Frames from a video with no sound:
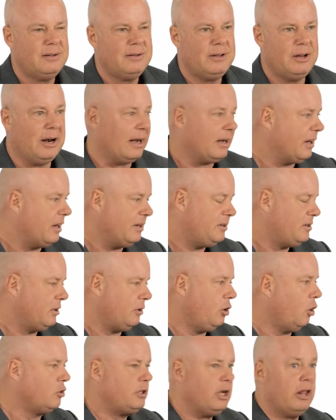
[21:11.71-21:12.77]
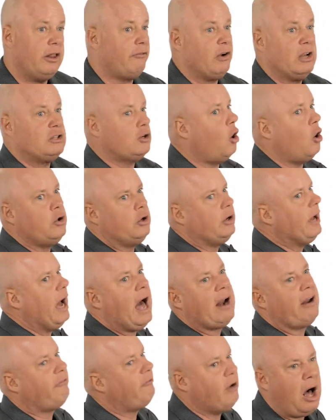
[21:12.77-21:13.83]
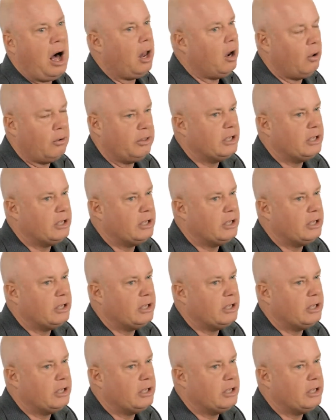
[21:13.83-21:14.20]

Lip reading: They're not going to go tell their friends, oh, you got to follow